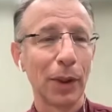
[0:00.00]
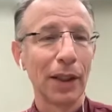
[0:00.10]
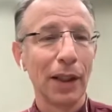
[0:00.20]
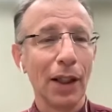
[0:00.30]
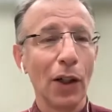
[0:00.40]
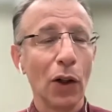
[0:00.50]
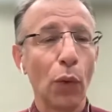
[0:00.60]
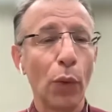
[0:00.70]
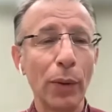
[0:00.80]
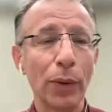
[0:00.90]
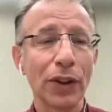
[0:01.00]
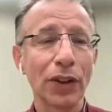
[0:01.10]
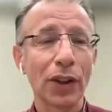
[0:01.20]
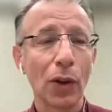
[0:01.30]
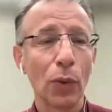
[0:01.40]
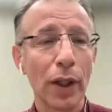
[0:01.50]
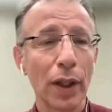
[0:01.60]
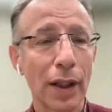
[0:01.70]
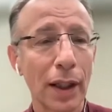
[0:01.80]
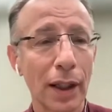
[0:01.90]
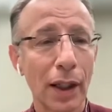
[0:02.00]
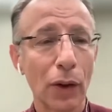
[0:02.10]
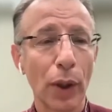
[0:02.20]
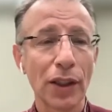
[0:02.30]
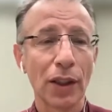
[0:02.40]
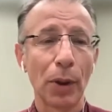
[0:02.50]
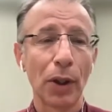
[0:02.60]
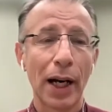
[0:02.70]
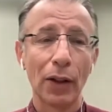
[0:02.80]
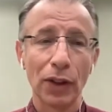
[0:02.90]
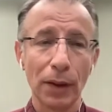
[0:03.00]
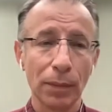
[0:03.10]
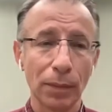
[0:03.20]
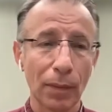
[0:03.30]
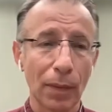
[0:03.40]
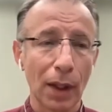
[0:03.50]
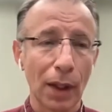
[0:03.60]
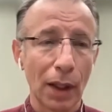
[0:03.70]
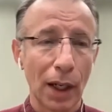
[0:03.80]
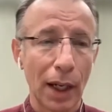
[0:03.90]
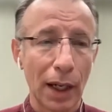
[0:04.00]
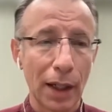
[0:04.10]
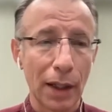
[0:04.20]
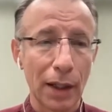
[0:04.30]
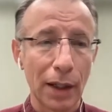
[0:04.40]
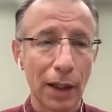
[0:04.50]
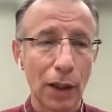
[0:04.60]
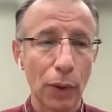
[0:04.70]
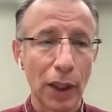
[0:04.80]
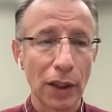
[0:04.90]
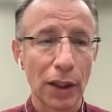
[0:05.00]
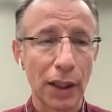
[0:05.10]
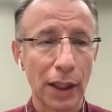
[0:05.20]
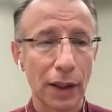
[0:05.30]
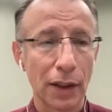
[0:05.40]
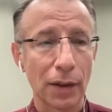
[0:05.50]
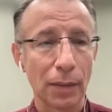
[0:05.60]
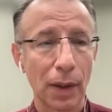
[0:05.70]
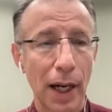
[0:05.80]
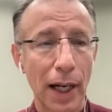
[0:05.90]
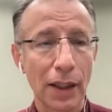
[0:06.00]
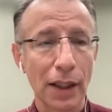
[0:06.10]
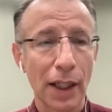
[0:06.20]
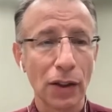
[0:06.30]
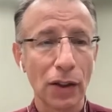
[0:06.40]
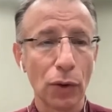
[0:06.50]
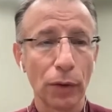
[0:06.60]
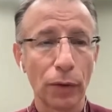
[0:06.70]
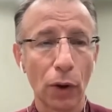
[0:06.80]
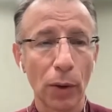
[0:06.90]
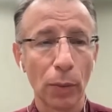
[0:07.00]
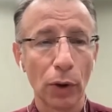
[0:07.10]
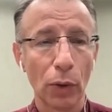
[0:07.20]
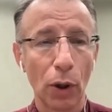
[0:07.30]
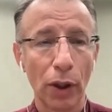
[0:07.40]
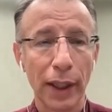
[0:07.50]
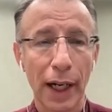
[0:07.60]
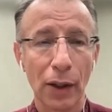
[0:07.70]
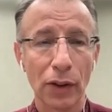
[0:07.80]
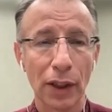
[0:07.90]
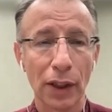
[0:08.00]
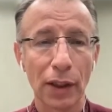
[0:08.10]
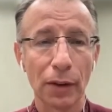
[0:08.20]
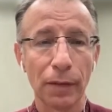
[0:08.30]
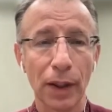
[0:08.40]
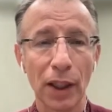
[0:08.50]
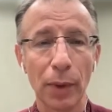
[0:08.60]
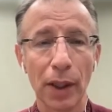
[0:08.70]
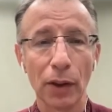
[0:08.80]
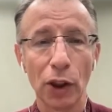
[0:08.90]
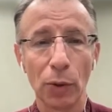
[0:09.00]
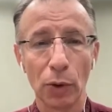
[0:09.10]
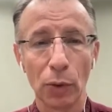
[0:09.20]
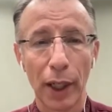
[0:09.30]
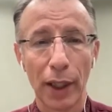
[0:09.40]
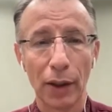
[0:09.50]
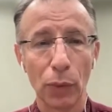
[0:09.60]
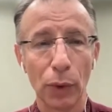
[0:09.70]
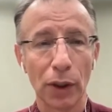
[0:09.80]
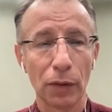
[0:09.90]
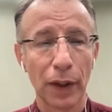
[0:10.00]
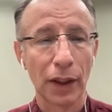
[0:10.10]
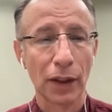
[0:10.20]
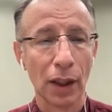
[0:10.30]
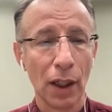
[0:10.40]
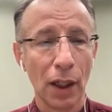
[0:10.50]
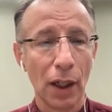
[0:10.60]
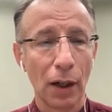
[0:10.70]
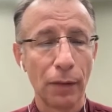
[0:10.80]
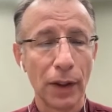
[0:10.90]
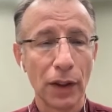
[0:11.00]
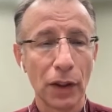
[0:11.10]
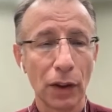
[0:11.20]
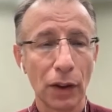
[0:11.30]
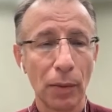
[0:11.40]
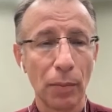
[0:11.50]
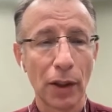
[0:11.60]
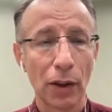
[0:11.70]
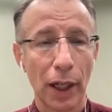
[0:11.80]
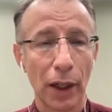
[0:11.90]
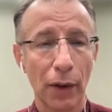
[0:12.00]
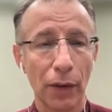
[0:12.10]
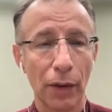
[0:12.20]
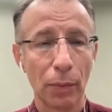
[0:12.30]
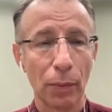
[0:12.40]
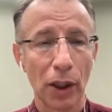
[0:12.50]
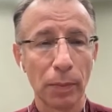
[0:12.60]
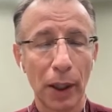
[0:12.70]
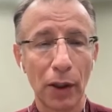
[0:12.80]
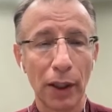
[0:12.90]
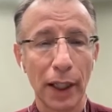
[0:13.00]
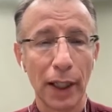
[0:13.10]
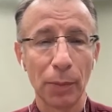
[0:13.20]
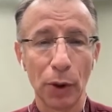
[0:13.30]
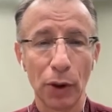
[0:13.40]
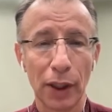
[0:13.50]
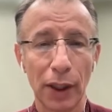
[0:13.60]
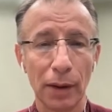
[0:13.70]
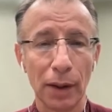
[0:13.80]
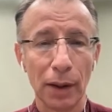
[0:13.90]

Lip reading: button. We will start with a question about housing. And the question is, access to affordable quality housing is a fundamental human right, which affects our physical and mental health, prosperity, and community.